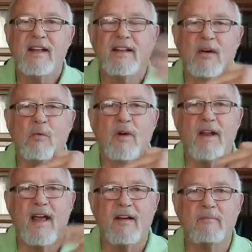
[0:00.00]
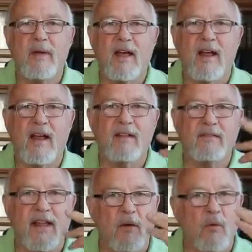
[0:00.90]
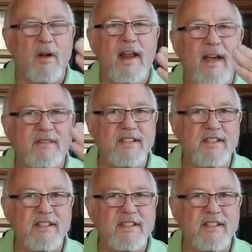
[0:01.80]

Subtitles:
that would have